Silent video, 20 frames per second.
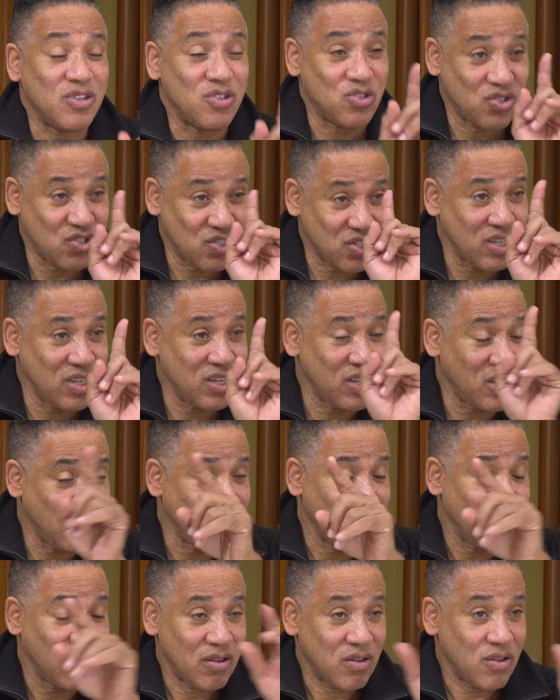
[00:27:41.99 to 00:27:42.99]
could
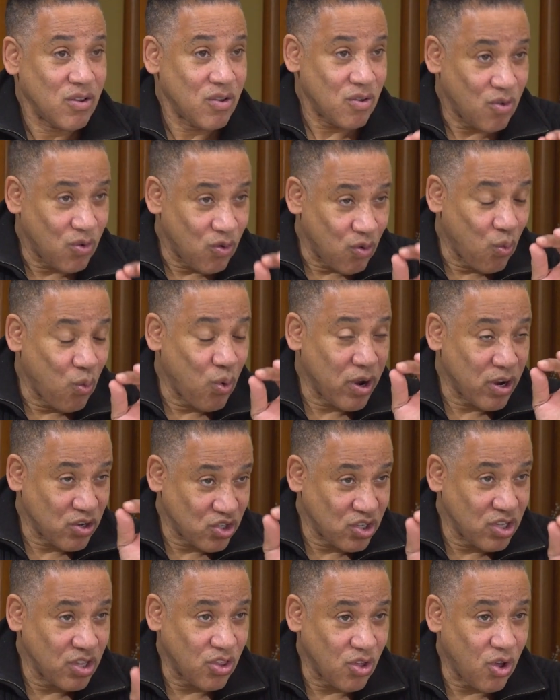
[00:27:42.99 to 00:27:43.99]
see where
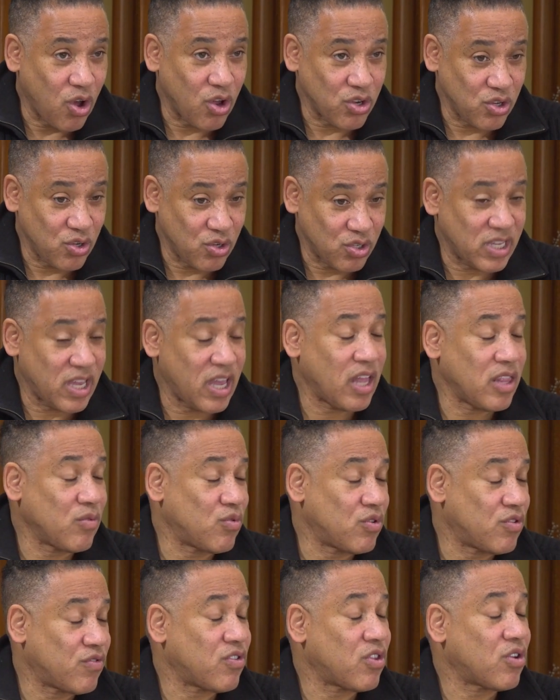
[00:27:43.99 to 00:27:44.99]
she thought your
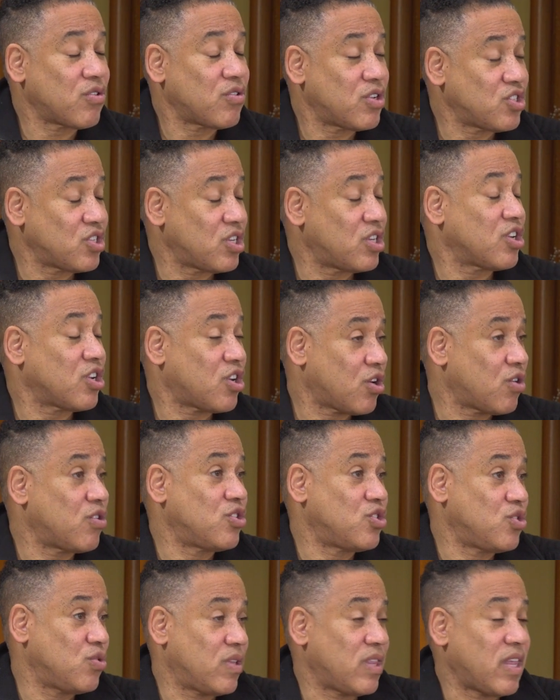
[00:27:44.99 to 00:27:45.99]
talent would flourish and
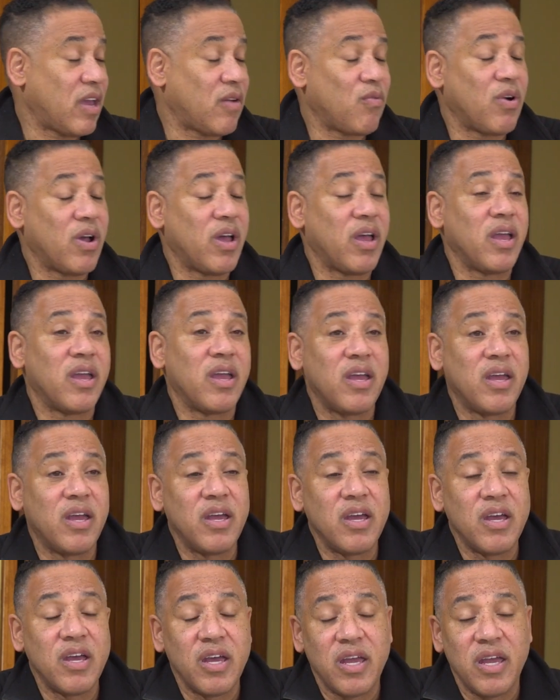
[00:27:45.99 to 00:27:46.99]
encourage you in that way. Yeah.
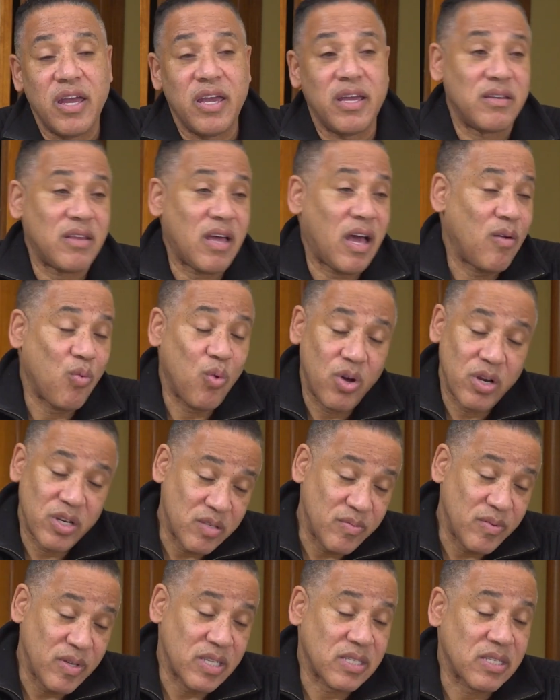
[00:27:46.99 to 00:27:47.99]
And I
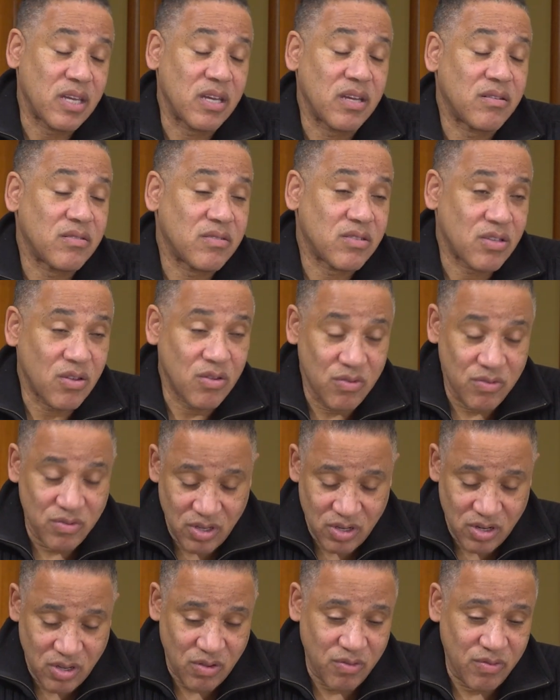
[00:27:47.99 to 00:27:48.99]
wanted to be a singer, so
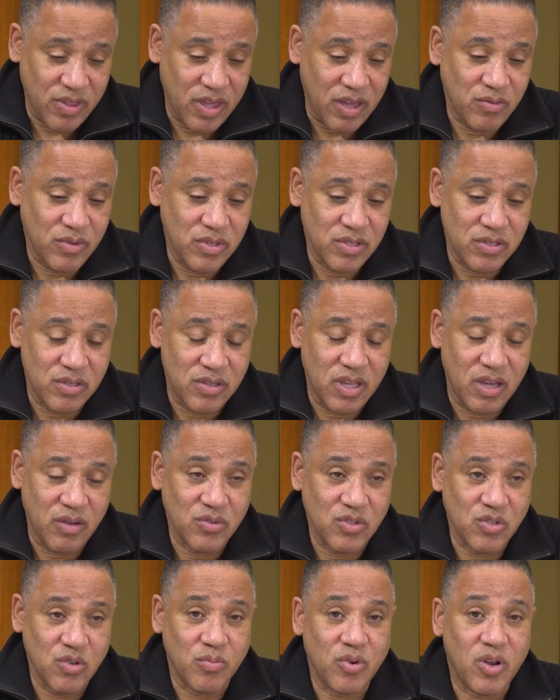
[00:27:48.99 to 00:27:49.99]
that was
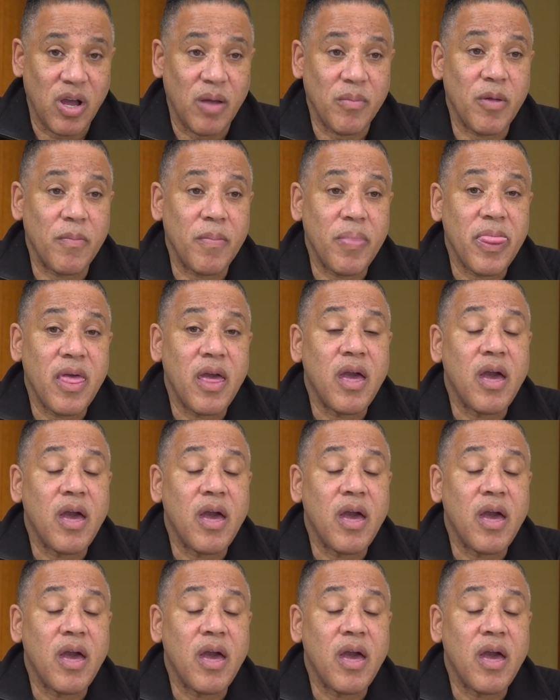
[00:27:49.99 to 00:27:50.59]
no problem.